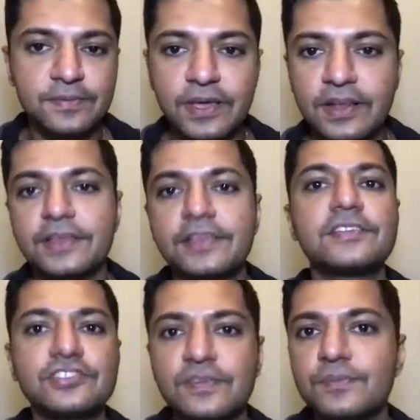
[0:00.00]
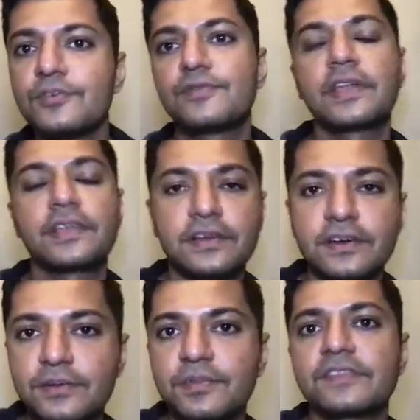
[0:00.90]
where like they just moved like the
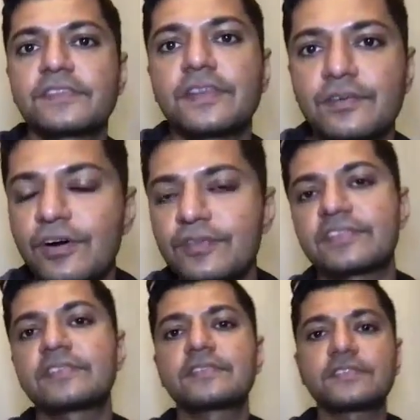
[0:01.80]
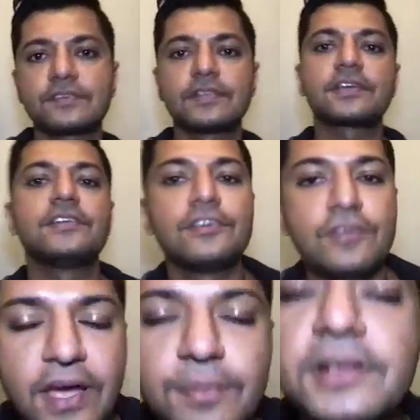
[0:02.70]
administrative offices to like a new
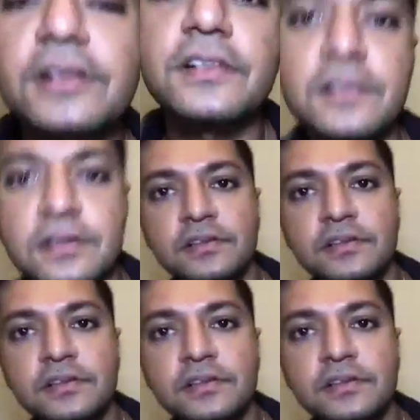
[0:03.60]
capital.